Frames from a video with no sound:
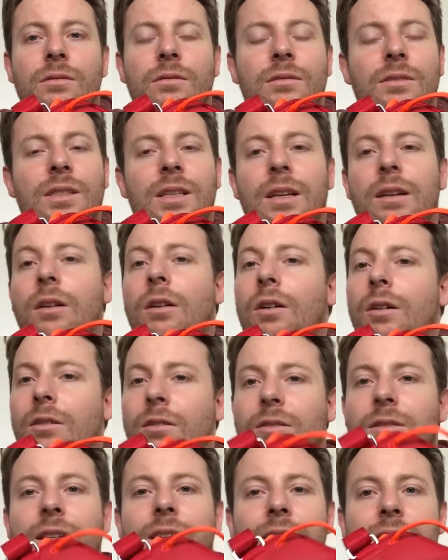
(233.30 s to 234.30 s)
say,
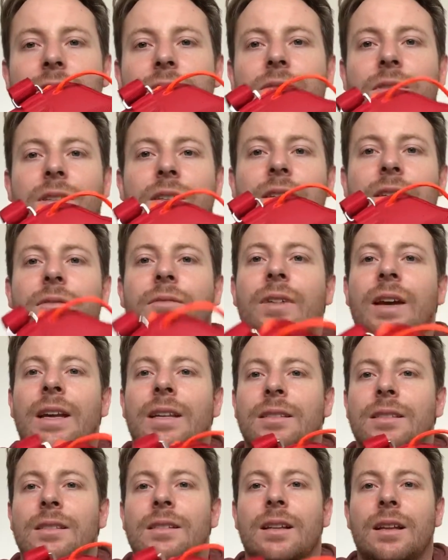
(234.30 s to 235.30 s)
oh, that's for the
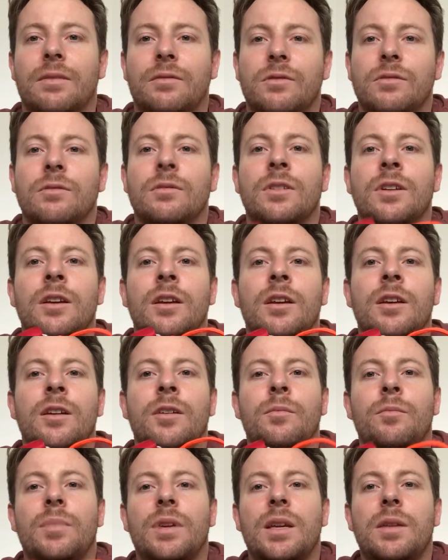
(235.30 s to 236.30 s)
advanced level
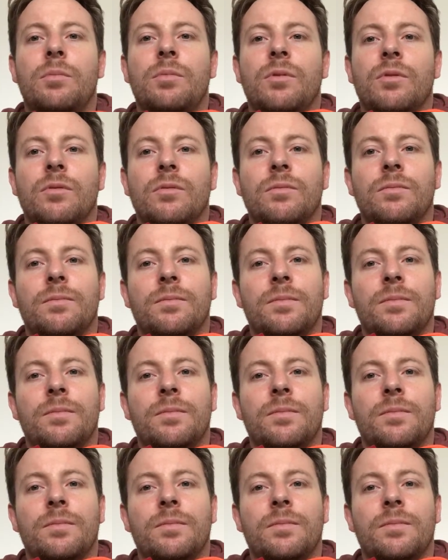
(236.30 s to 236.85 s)
people.